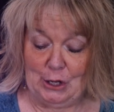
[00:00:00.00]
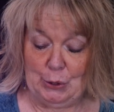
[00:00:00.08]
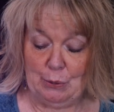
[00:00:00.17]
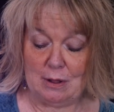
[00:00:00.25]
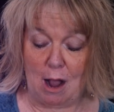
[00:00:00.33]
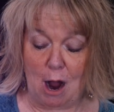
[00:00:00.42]

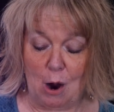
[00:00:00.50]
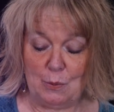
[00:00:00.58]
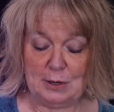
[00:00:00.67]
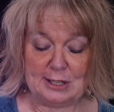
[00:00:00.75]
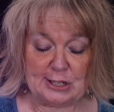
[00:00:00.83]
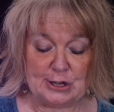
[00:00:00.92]
you will
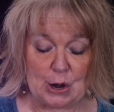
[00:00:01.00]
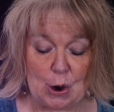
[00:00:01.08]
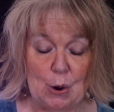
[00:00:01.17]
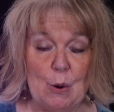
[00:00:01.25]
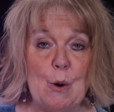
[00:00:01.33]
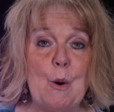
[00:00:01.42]
always
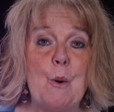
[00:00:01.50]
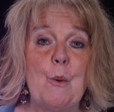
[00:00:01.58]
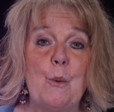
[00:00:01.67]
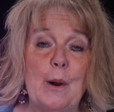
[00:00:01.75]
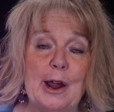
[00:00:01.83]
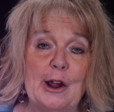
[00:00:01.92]
know
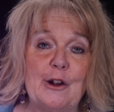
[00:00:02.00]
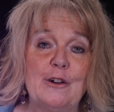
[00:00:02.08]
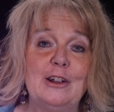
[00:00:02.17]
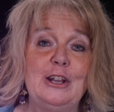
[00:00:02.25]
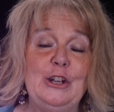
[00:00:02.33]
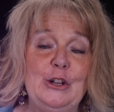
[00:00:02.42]

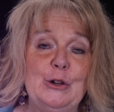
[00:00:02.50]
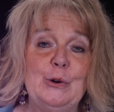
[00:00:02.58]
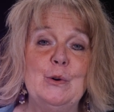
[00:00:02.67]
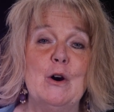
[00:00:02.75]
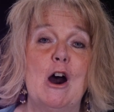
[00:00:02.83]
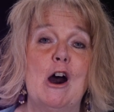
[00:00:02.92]
where
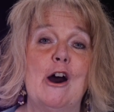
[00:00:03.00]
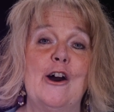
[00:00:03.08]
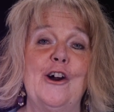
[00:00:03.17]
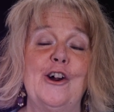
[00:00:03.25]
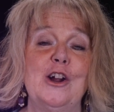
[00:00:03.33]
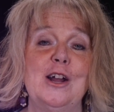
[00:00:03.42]
you
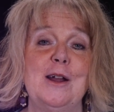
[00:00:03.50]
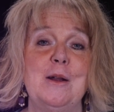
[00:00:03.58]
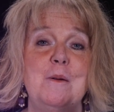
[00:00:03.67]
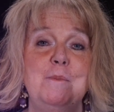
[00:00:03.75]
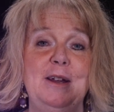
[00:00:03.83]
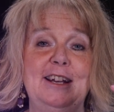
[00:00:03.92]
are
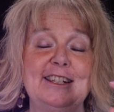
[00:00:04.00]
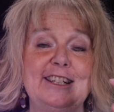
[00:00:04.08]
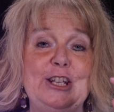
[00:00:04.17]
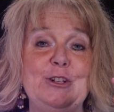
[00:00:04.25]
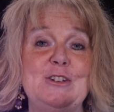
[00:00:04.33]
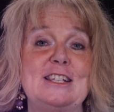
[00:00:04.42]

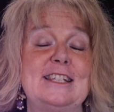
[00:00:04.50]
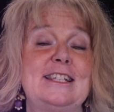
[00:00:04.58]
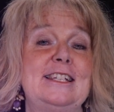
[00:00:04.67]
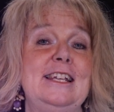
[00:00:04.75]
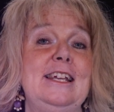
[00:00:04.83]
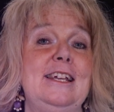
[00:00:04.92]
because you
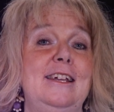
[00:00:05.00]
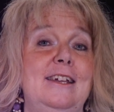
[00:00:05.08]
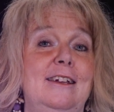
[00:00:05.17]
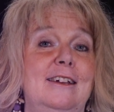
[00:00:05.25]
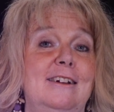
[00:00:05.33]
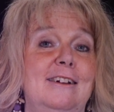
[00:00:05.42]

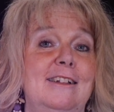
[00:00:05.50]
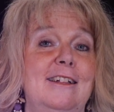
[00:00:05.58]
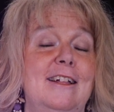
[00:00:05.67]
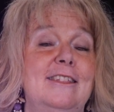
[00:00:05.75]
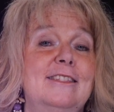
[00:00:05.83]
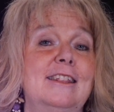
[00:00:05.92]
see
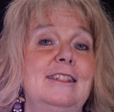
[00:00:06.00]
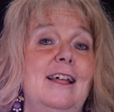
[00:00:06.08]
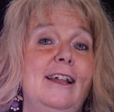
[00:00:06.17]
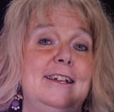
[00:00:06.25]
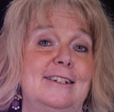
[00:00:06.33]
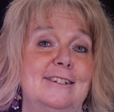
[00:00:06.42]
the
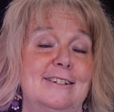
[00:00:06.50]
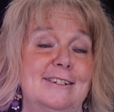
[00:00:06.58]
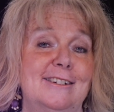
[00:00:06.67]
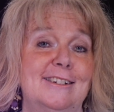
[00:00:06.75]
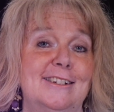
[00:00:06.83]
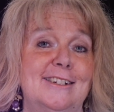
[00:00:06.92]
light
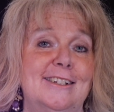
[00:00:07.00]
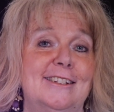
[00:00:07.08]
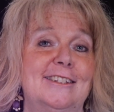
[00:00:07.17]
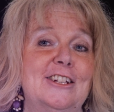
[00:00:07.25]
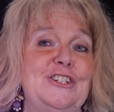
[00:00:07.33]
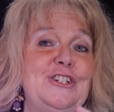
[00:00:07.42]

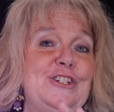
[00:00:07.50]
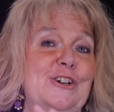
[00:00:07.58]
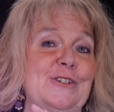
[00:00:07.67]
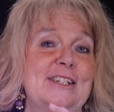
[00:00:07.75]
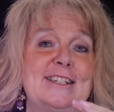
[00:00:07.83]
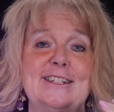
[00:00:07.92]
that you
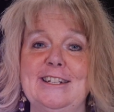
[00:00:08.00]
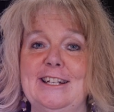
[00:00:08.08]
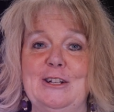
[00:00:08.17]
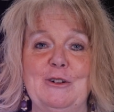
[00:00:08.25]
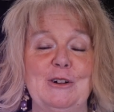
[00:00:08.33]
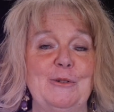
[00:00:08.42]
don't
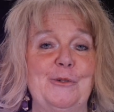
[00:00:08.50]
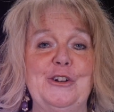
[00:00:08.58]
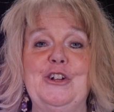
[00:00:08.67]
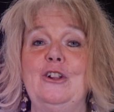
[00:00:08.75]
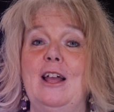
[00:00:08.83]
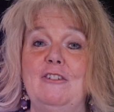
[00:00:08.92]
see
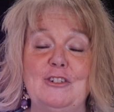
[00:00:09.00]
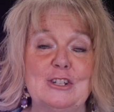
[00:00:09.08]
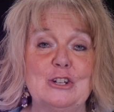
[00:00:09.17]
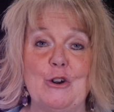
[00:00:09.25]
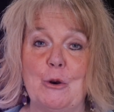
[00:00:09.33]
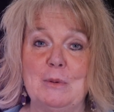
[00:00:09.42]
when your life
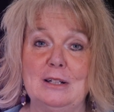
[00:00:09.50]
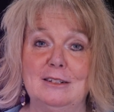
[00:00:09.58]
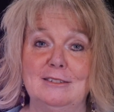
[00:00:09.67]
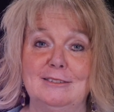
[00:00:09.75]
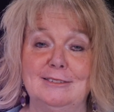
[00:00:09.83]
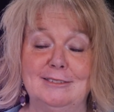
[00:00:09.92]
is normal.